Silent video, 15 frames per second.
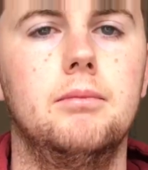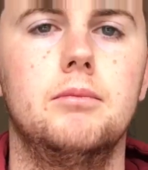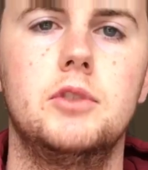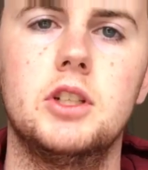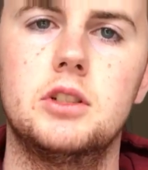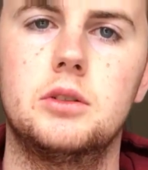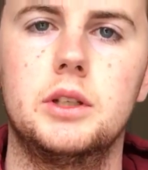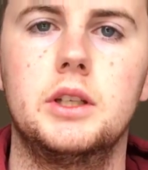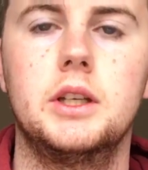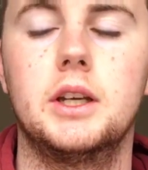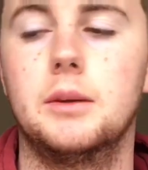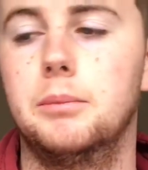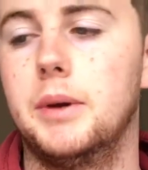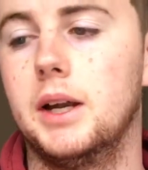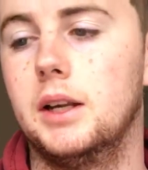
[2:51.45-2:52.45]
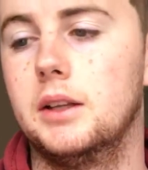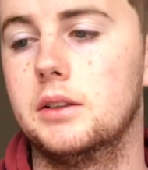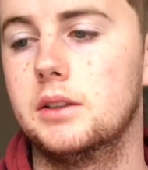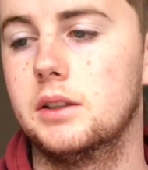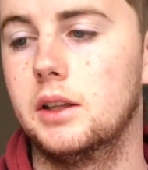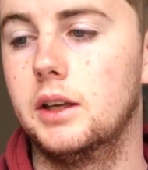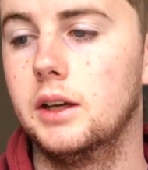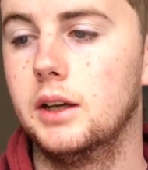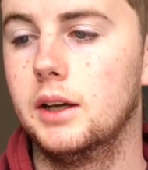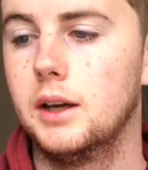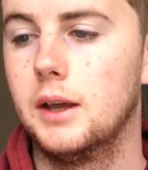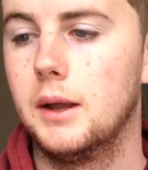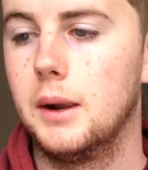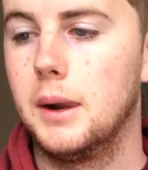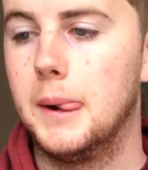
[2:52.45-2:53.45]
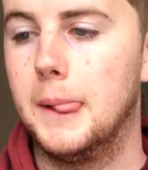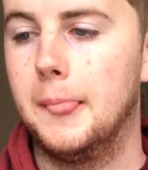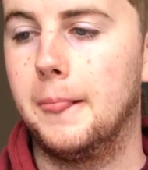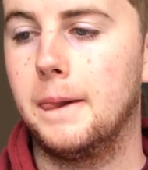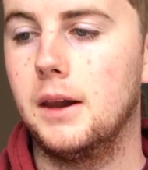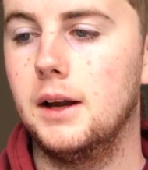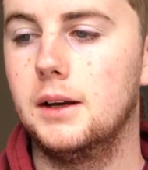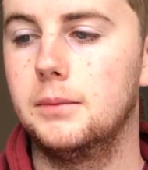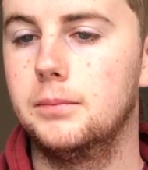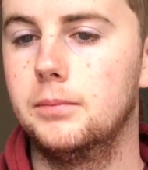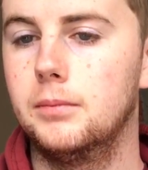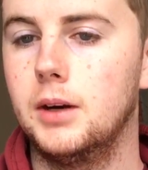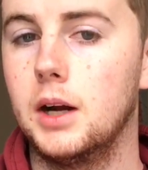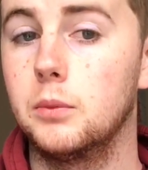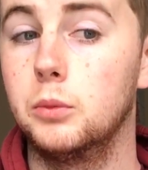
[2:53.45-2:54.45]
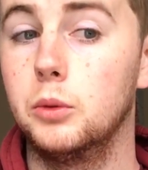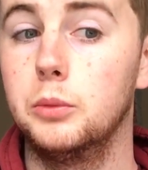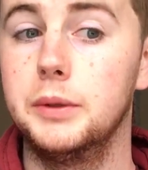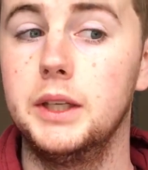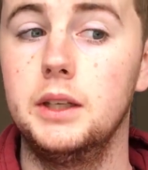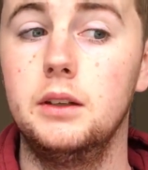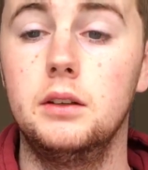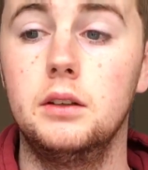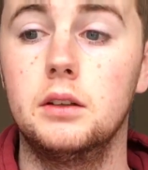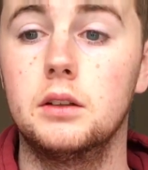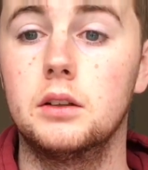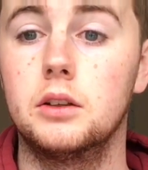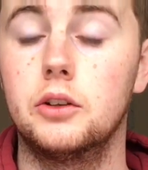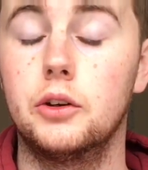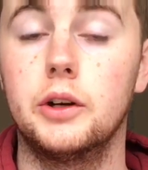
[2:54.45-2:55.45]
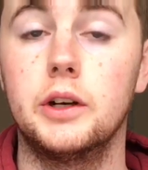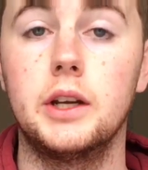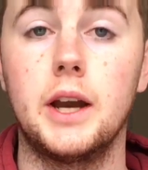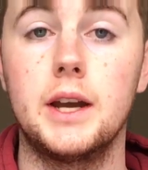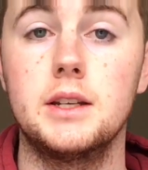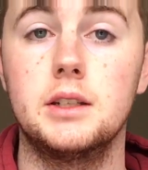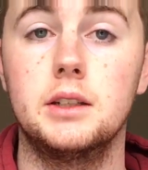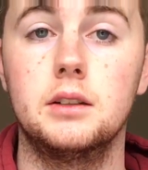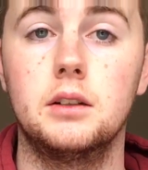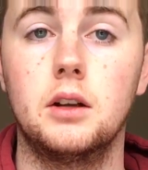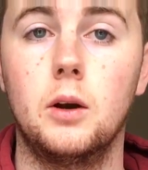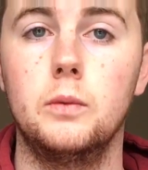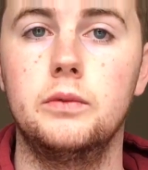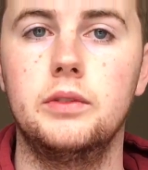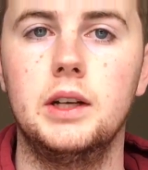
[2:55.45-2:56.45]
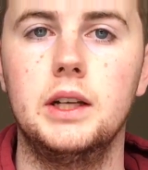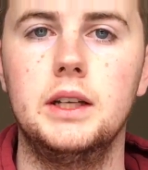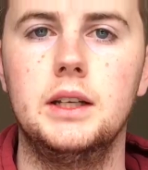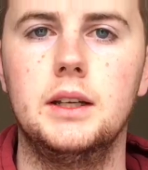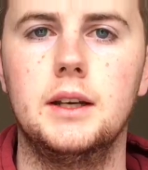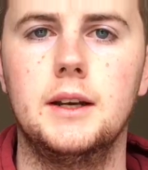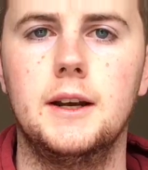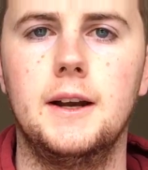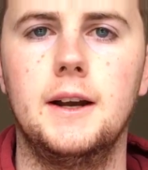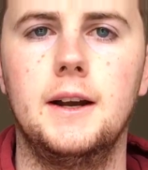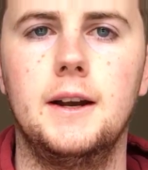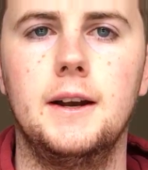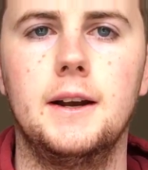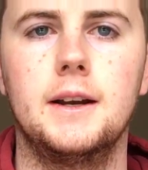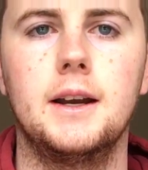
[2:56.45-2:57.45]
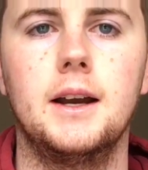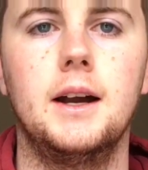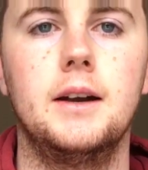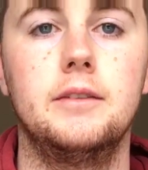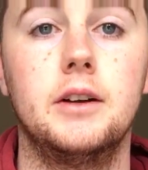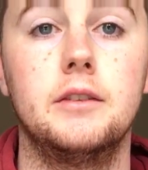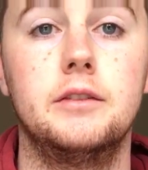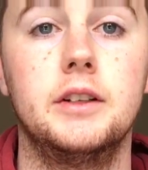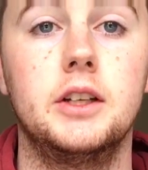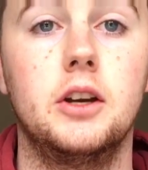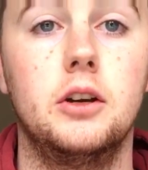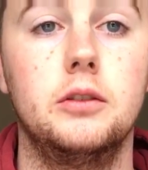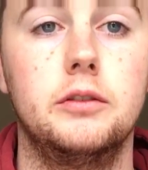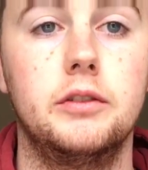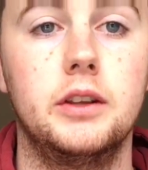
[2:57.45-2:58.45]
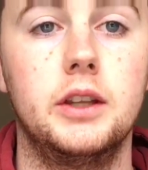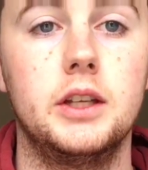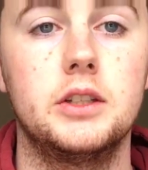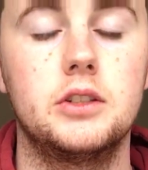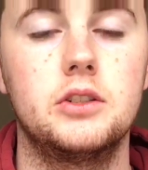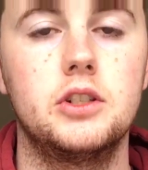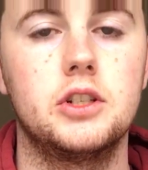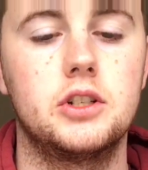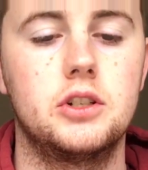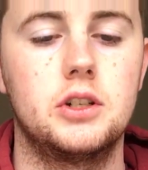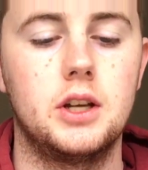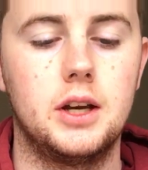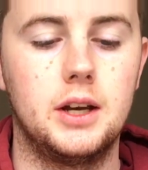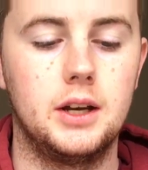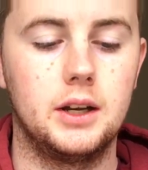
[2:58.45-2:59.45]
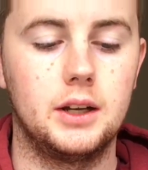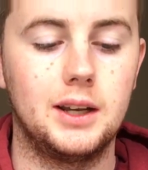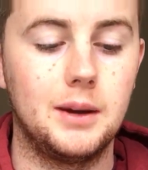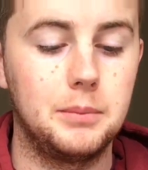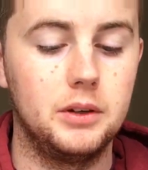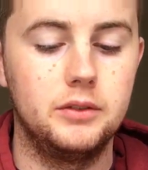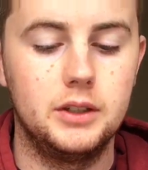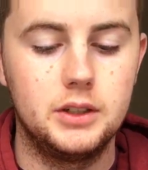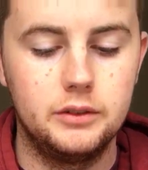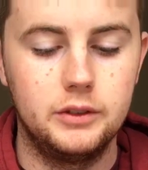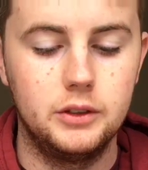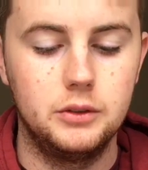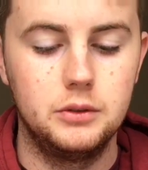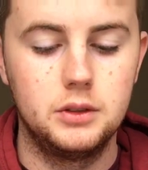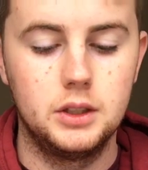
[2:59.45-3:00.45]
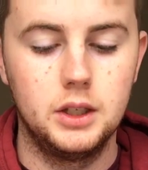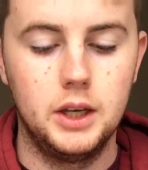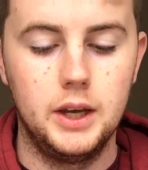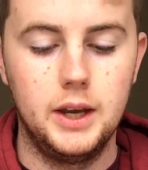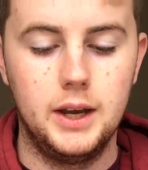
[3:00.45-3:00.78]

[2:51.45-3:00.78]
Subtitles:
just so you can get a balance there. I will be creating, hopefully, a video for this, just a couple of interviews,